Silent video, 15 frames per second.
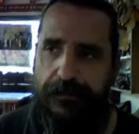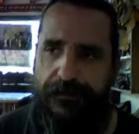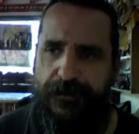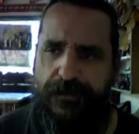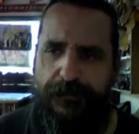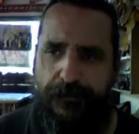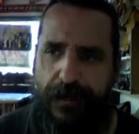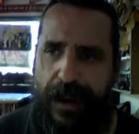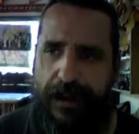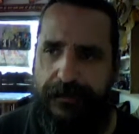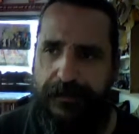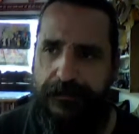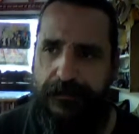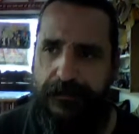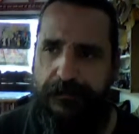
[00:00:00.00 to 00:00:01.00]
very
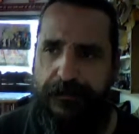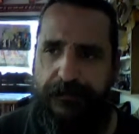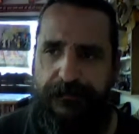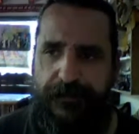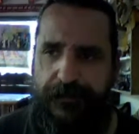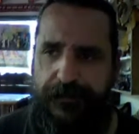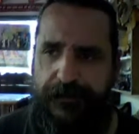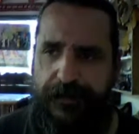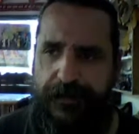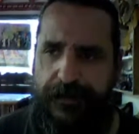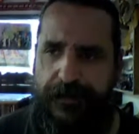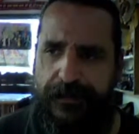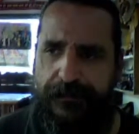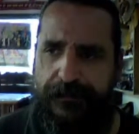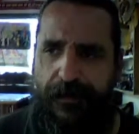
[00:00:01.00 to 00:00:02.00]
practical but
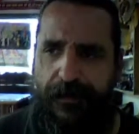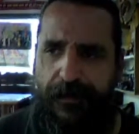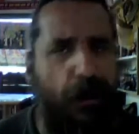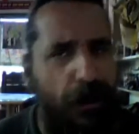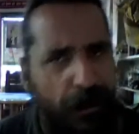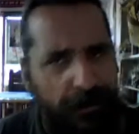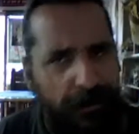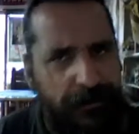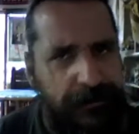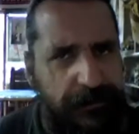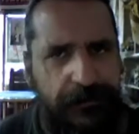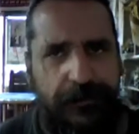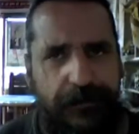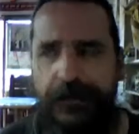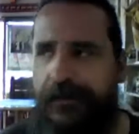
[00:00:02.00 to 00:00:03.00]
very odd
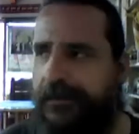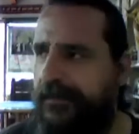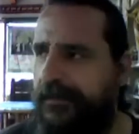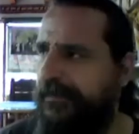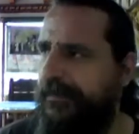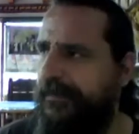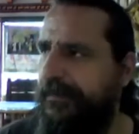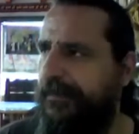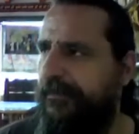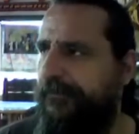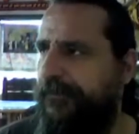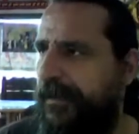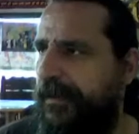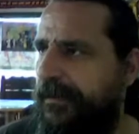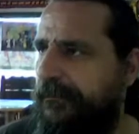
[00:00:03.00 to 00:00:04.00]
little
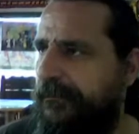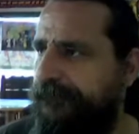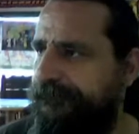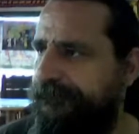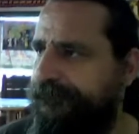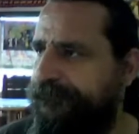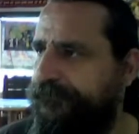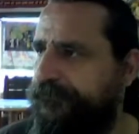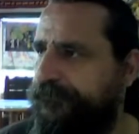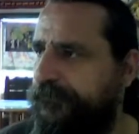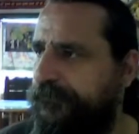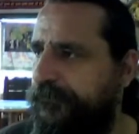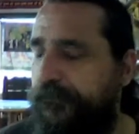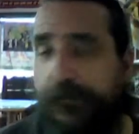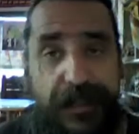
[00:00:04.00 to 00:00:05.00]

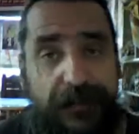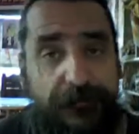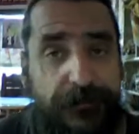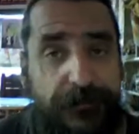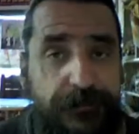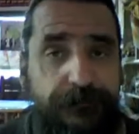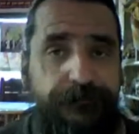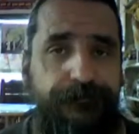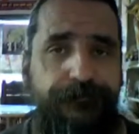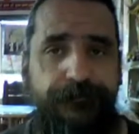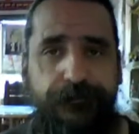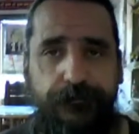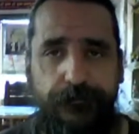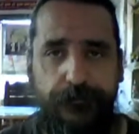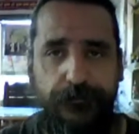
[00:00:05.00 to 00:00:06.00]
beliefs.
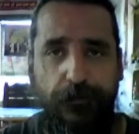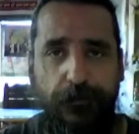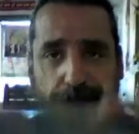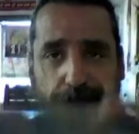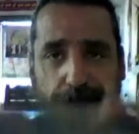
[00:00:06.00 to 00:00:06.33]
So